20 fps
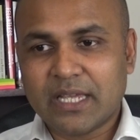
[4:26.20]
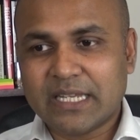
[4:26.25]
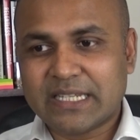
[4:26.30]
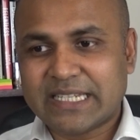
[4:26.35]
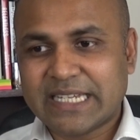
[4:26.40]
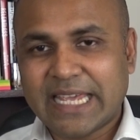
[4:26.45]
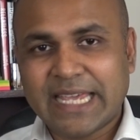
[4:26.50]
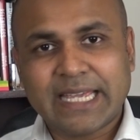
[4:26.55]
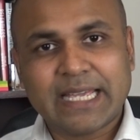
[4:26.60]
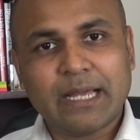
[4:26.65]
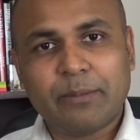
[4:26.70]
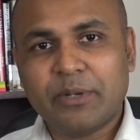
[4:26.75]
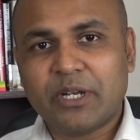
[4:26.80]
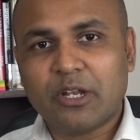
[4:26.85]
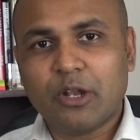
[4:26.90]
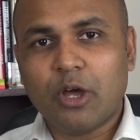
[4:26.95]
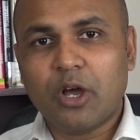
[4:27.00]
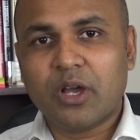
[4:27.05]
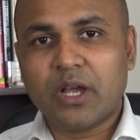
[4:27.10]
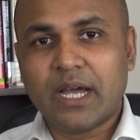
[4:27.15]
take a bit
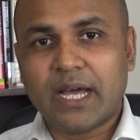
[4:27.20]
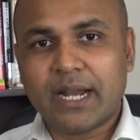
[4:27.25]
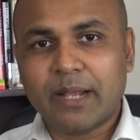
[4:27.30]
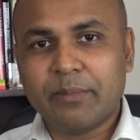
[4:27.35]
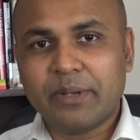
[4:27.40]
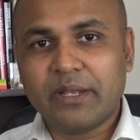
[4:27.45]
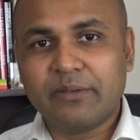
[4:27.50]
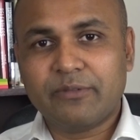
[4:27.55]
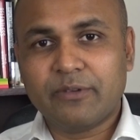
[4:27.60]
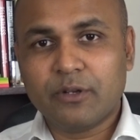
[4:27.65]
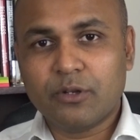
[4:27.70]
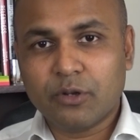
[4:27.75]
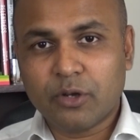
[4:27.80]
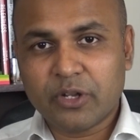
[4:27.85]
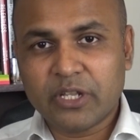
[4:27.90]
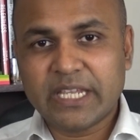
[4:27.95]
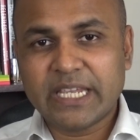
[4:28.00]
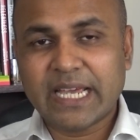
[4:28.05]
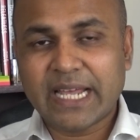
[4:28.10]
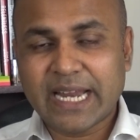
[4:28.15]
longer, if you
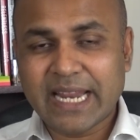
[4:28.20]
don't hear